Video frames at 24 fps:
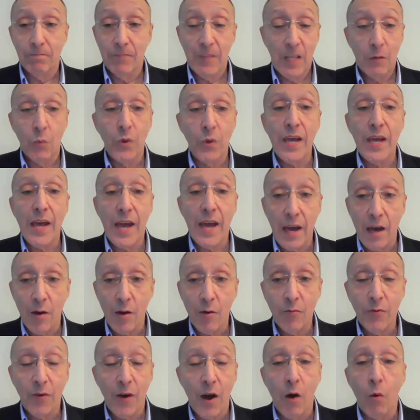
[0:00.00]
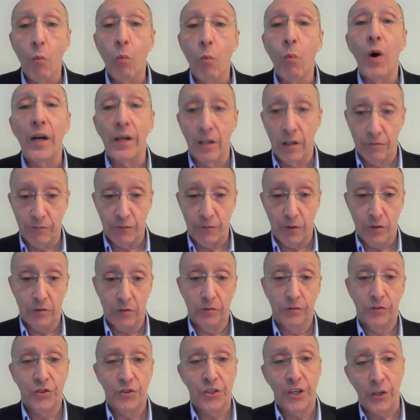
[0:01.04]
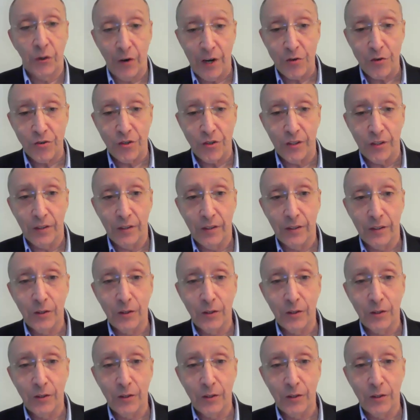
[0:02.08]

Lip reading: We have a wonderful generation.